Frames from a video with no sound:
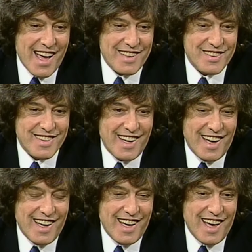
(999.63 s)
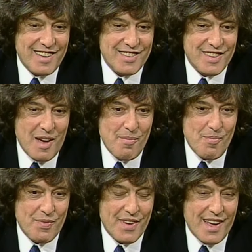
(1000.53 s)
And, and
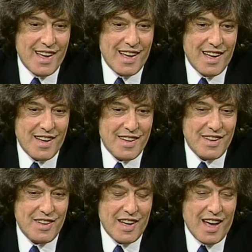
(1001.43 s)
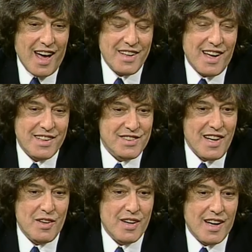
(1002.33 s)
um, I, will
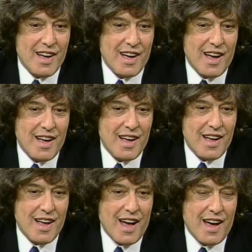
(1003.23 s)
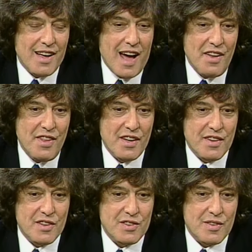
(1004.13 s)
tell you, I, I,
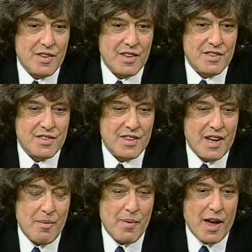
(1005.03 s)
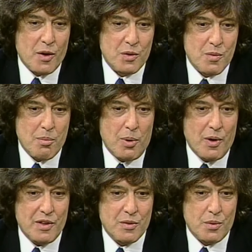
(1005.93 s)
think that, that um, I got to a
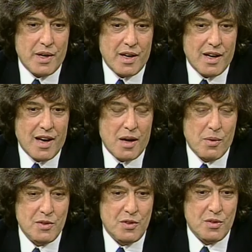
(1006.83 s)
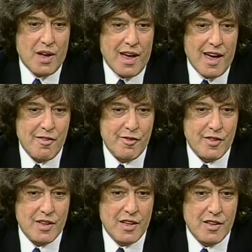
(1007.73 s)
point where I wanted to have
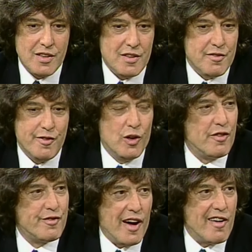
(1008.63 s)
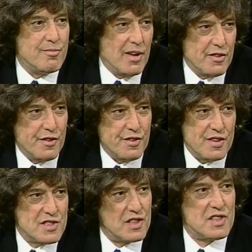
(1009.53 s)
a, a four or five month
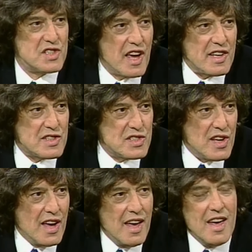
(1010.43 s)
success